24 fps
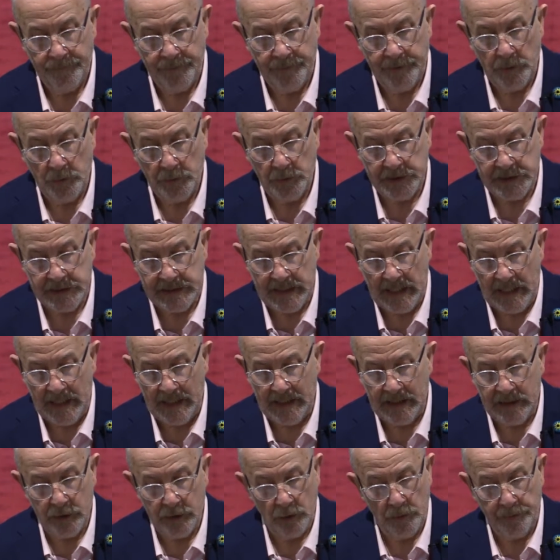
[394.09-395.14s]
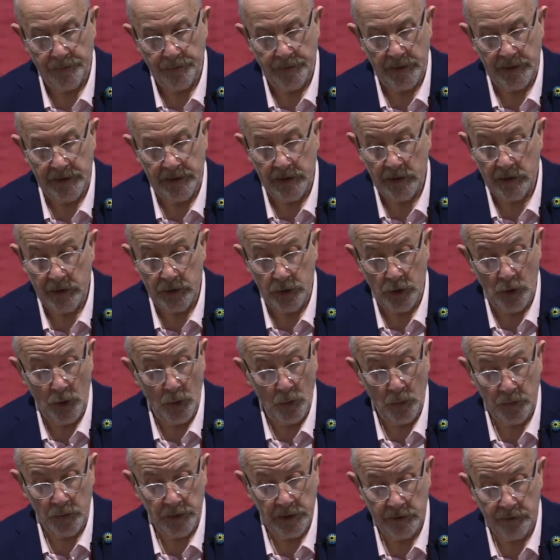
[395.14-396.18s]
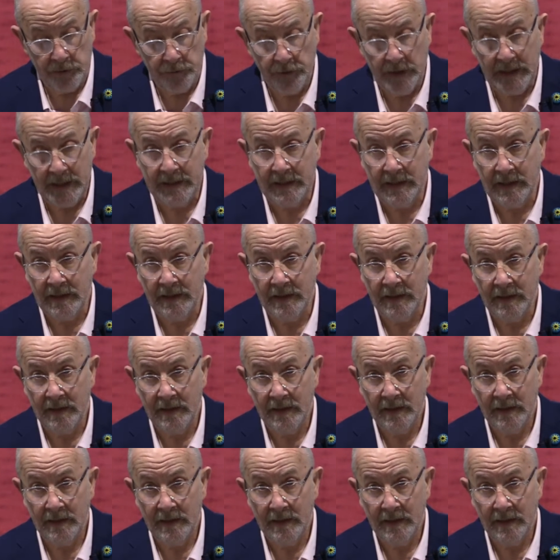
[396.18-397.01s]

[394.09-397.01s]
that was tied up and that no one had ridden?